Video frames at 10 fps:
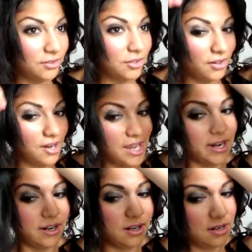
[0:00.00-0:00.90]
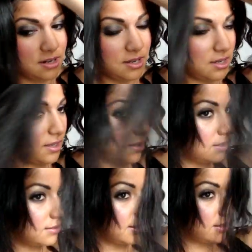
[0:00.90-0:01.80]
your hair,
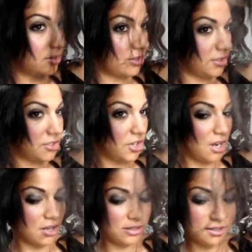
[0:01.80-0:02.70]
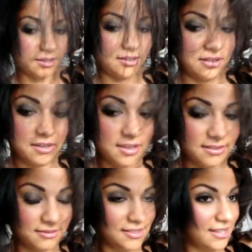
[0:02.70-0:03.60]
like a good chunk,
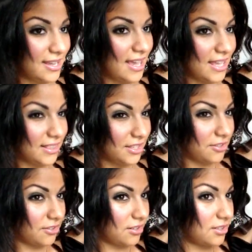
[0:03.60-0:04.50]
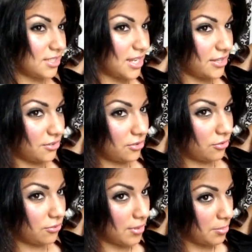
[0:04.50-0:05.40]
and then you're going to take your
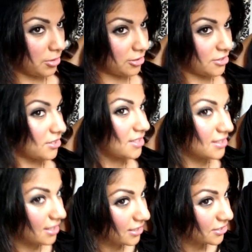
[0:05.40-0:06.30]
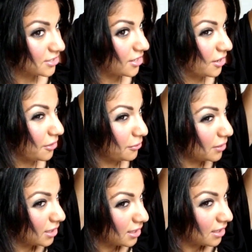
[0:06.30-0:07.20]
crimper just like so,
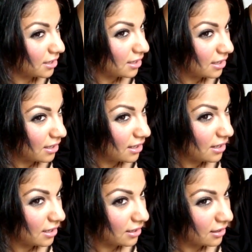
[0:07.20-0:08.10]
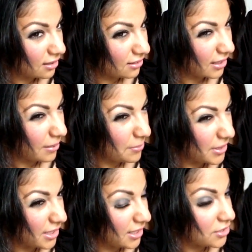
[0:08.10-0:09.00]
and clamp
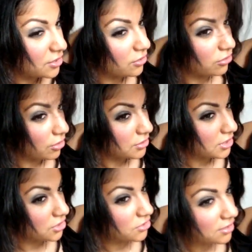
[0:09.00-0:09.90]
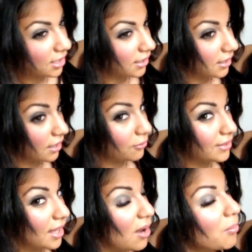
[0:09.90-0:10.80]
it as close as you can get
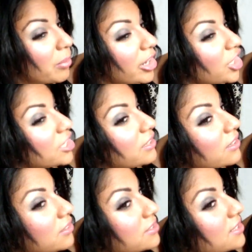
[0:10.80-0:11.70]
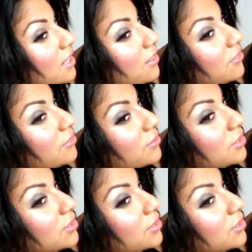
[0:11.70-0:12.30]
without burning yourself.